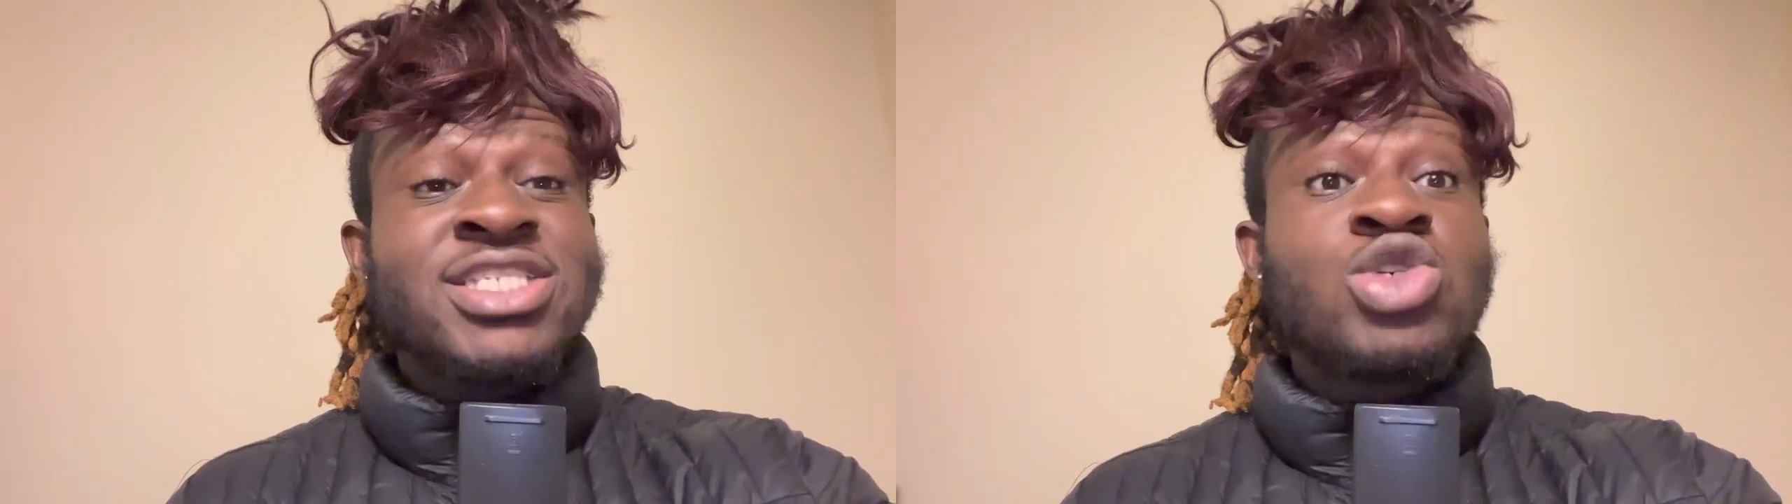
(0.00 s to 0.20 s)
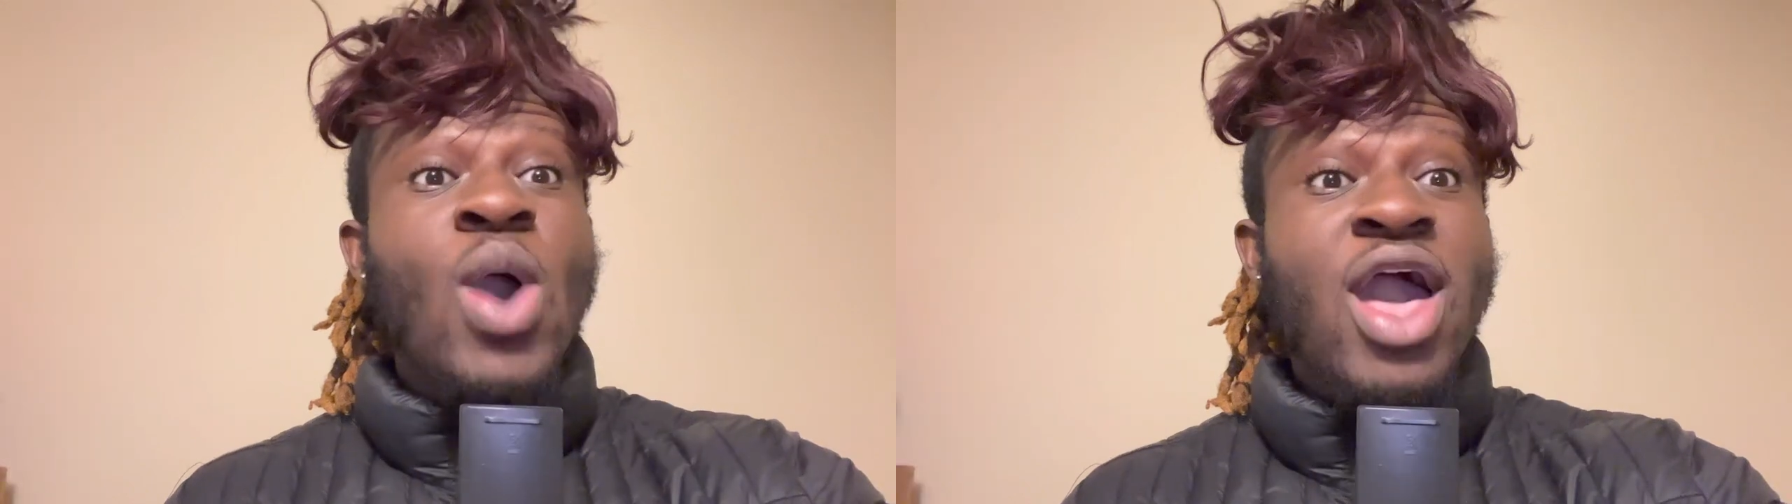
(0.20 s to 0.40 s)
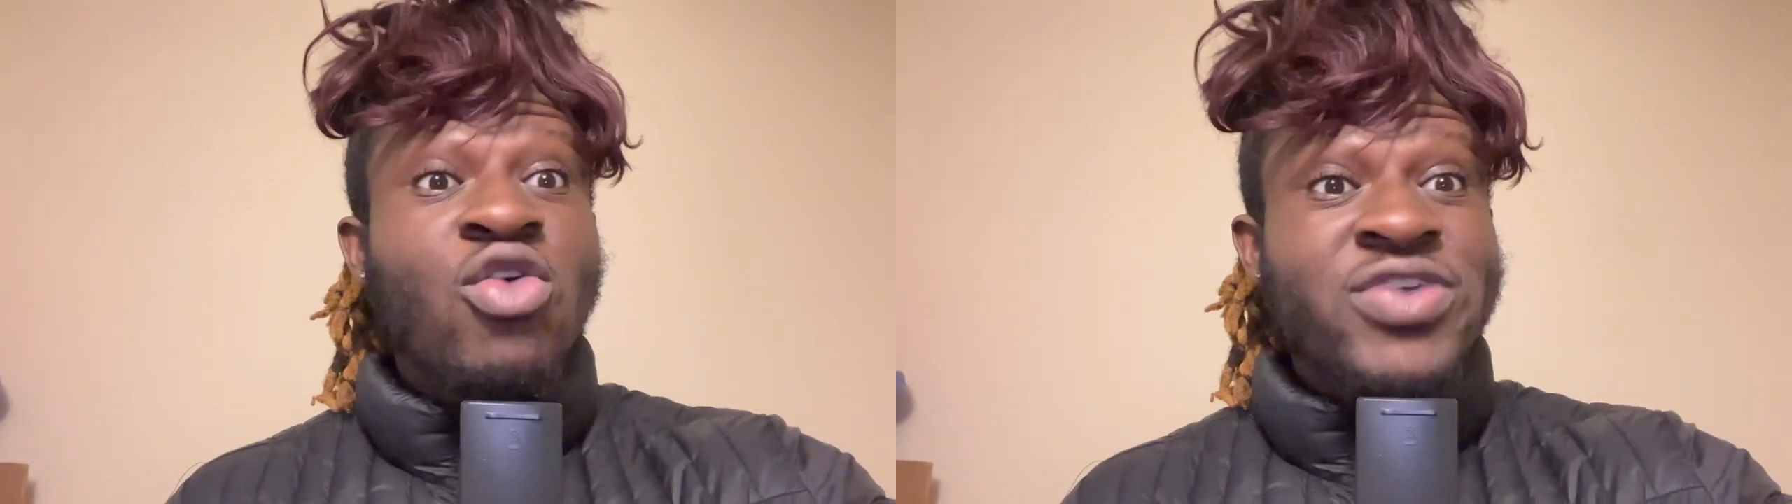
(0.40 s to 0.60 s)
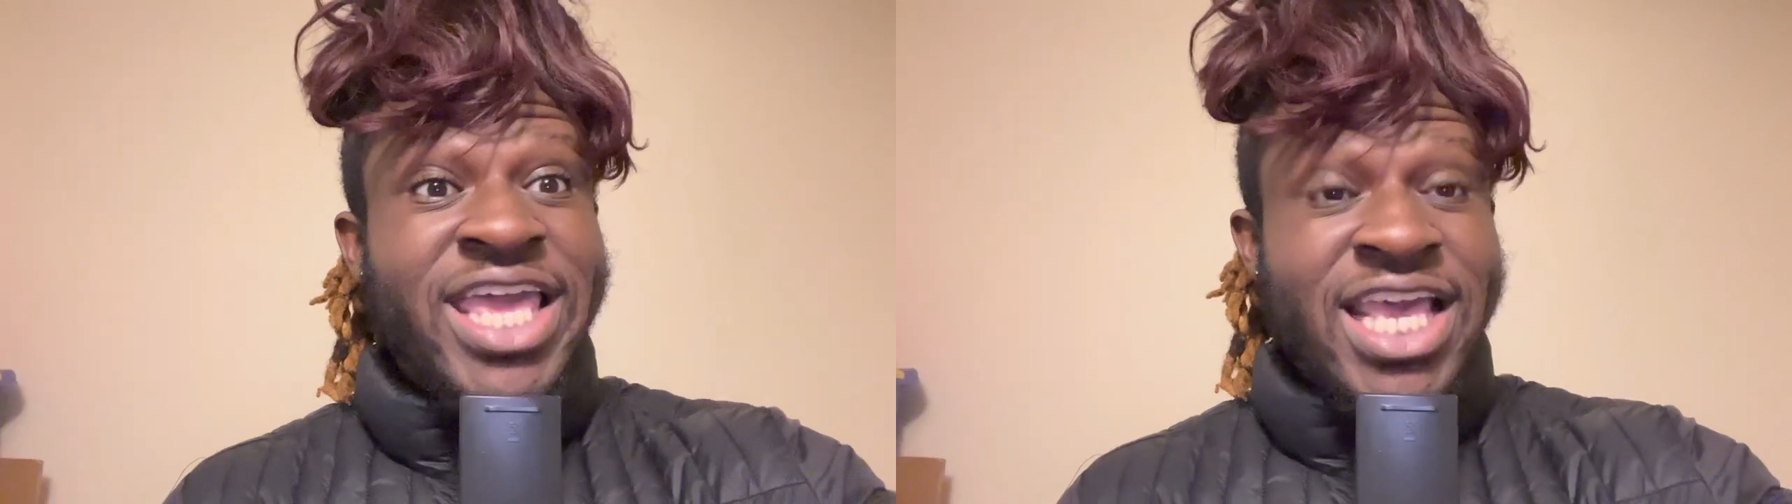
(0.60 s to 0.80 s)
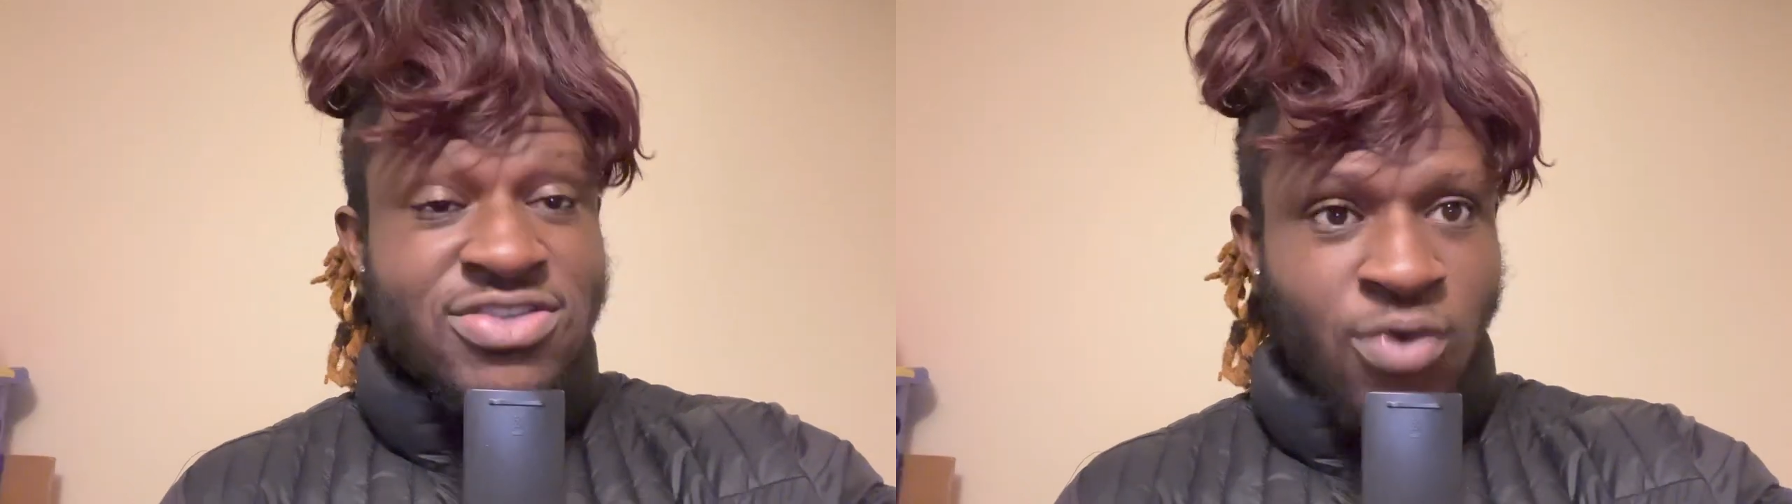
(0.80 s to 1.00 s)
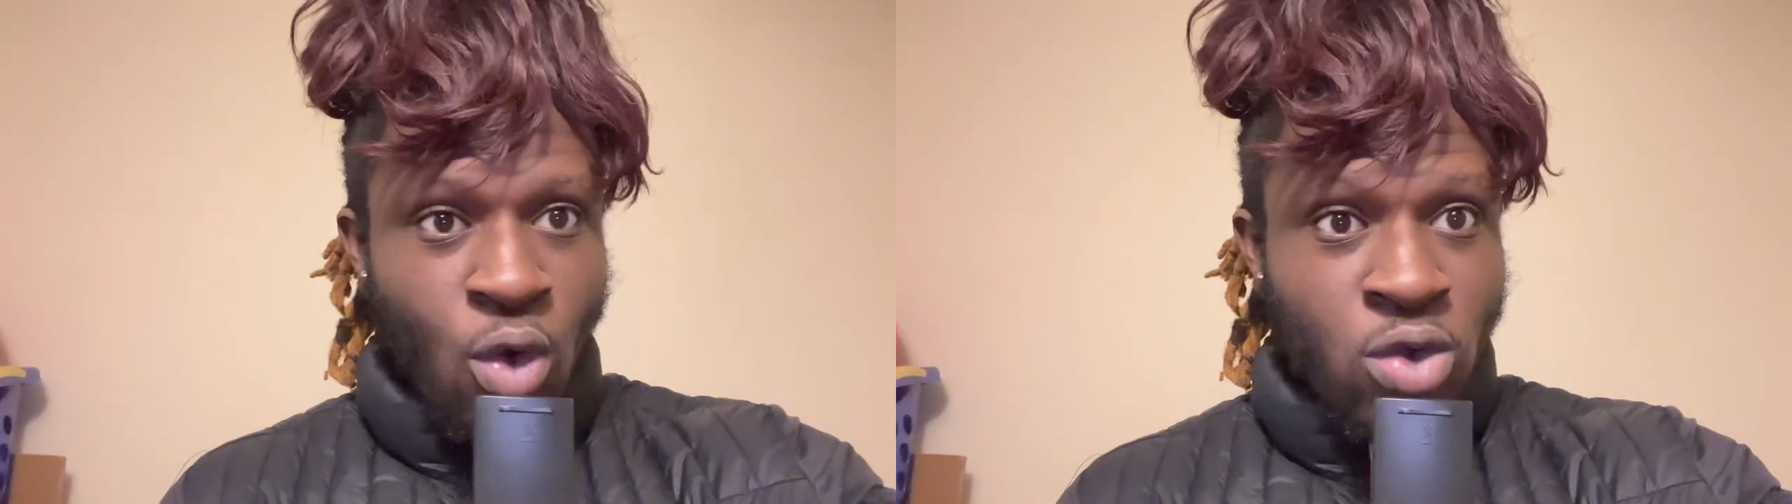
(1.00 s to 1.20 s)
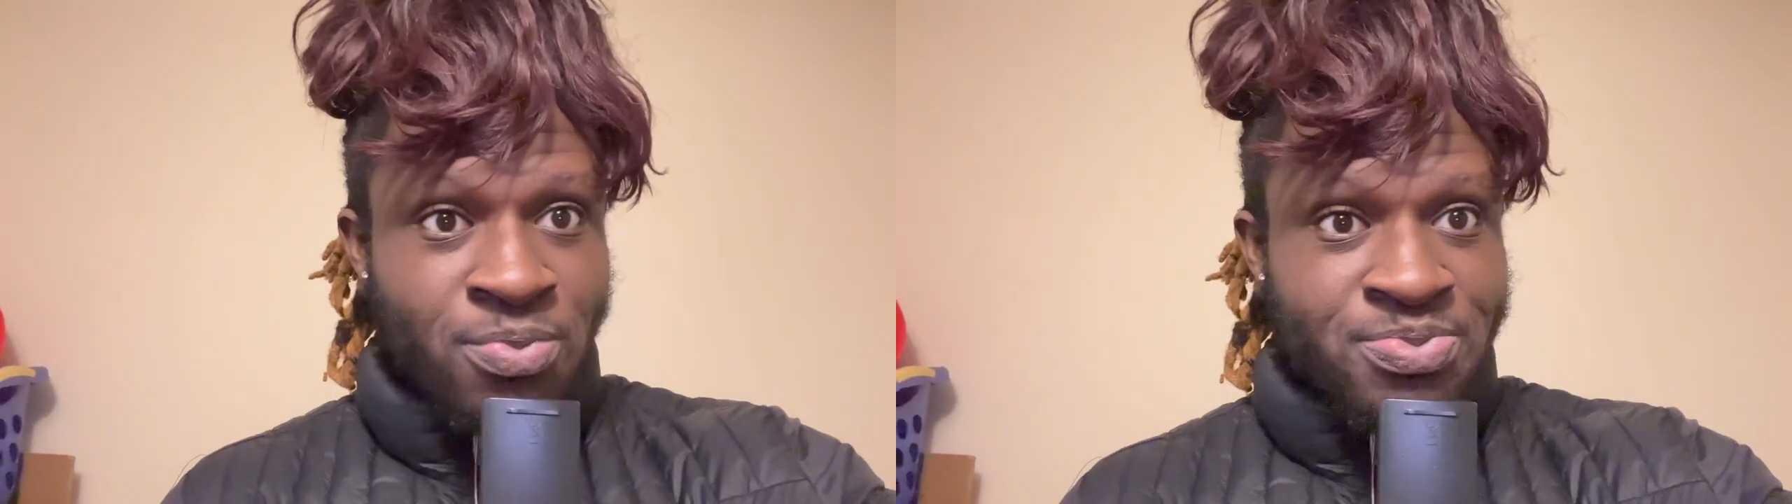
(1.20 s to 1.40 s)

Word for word: 12 years for,